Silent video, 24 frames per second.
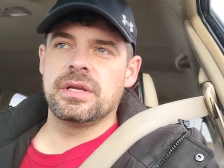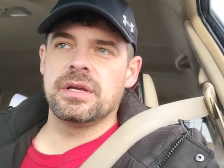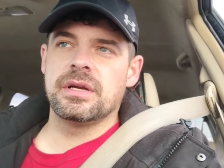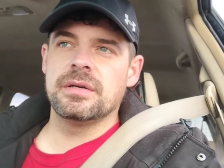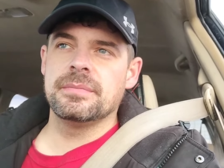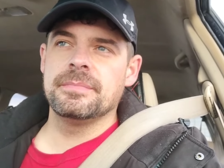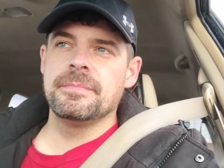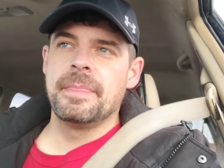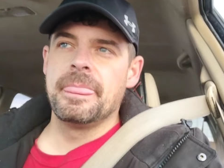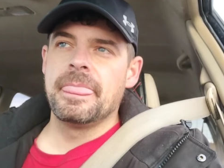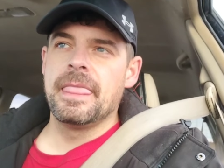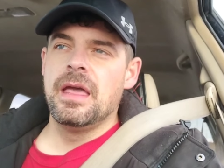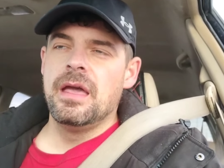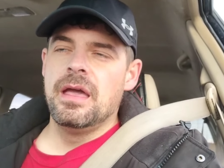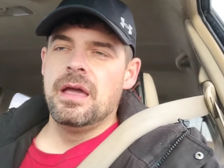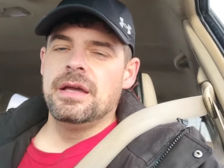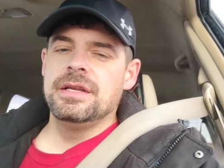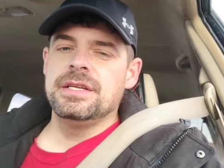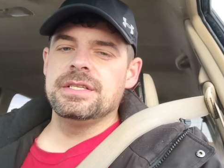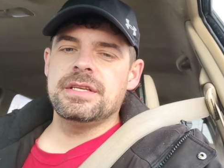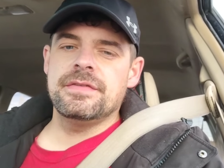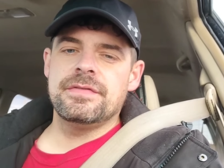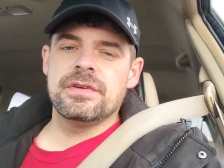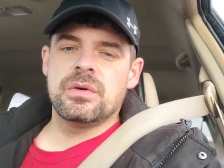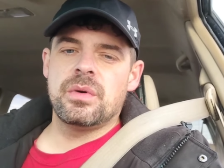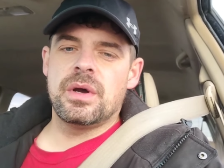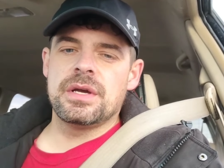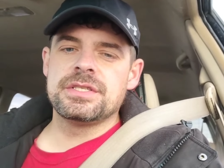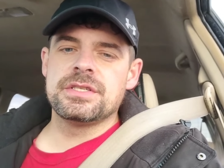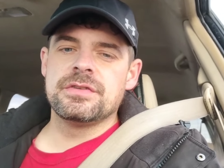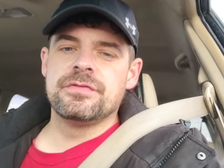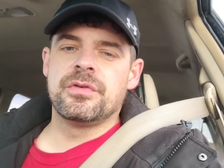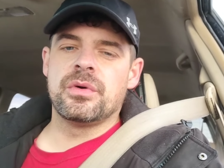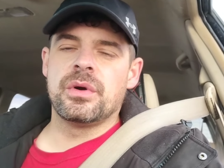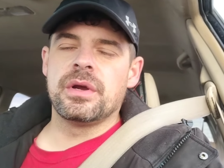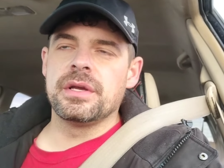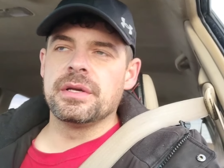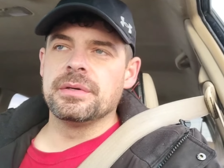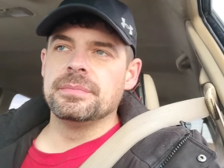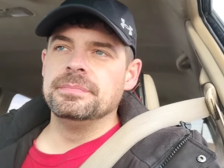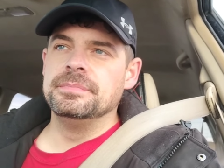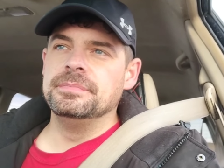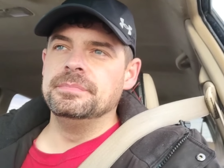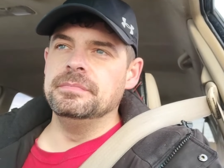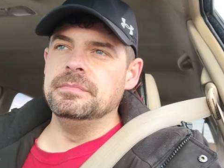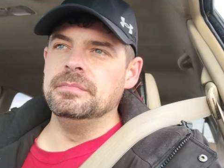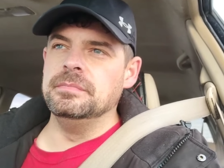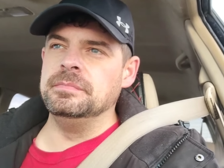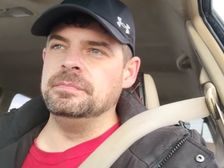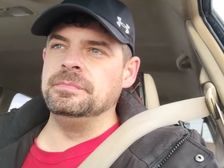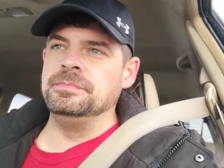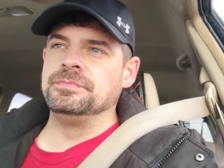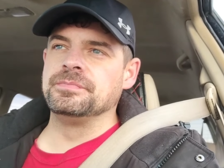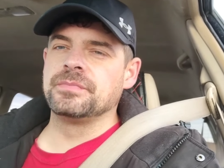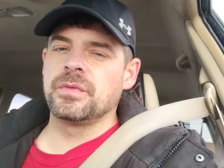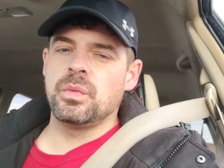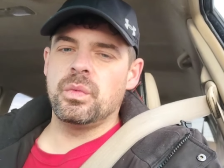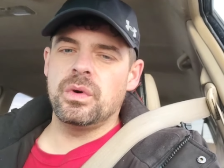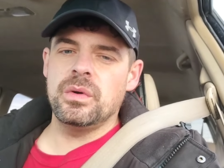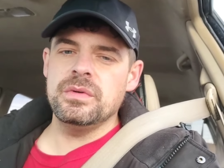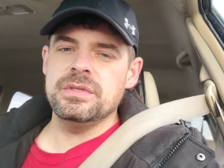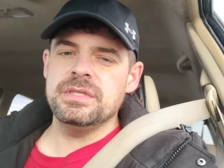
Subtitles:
here. Just have a question for you. When